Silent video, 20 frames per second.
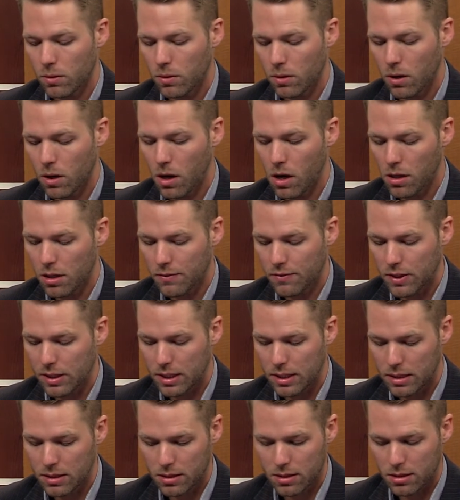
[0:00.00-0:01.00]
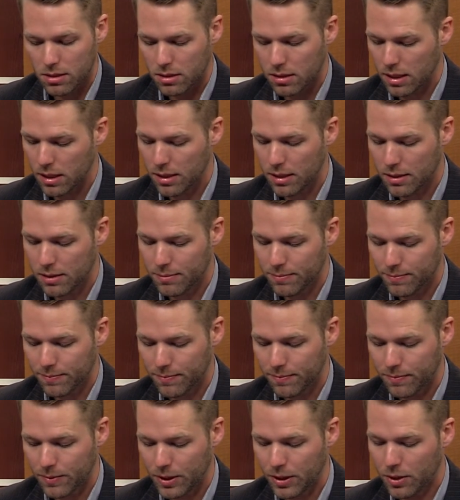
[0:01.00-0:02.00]
all of this,
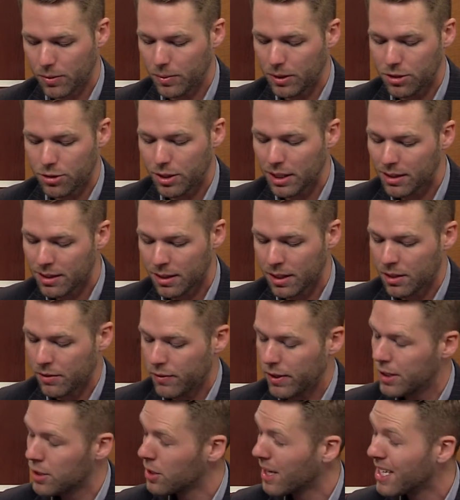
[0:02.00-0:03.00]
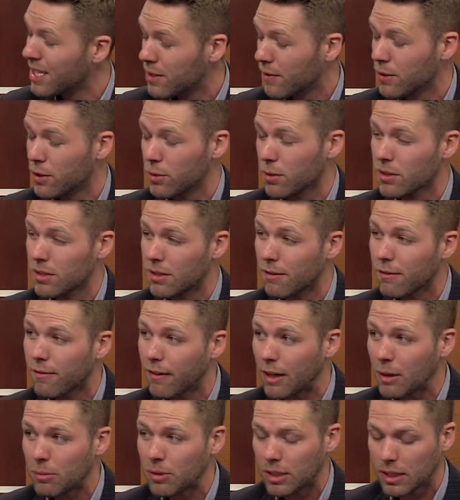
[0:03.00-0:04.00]
um, you know, we strengthen indiv individuals and
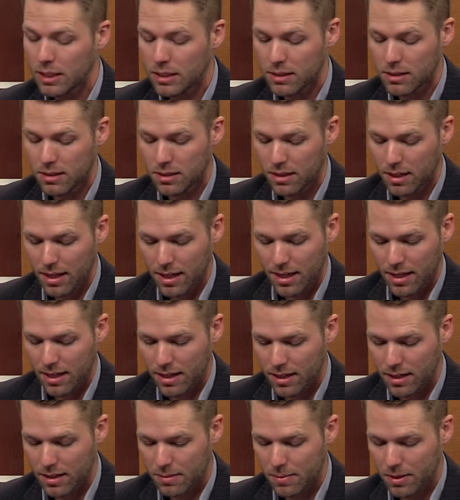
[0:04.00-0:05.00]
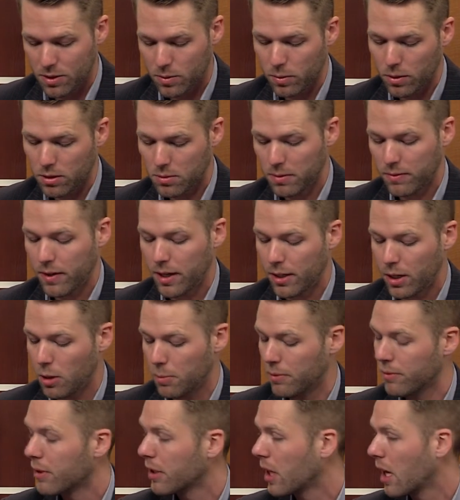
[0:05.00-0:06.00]
families, um, as well as provide
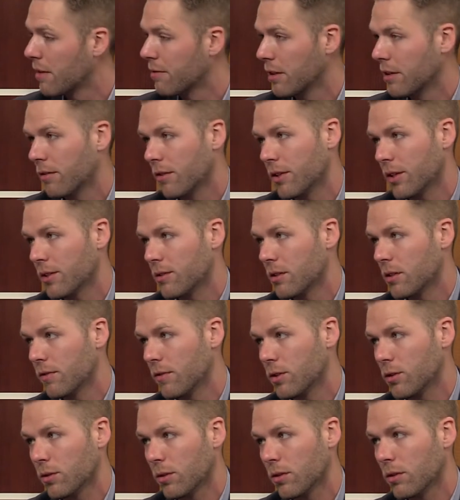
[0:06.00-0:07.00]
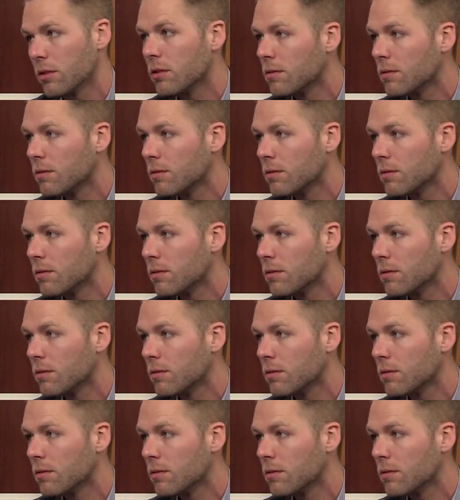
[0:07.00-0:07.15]
hope and recovery for those individuals.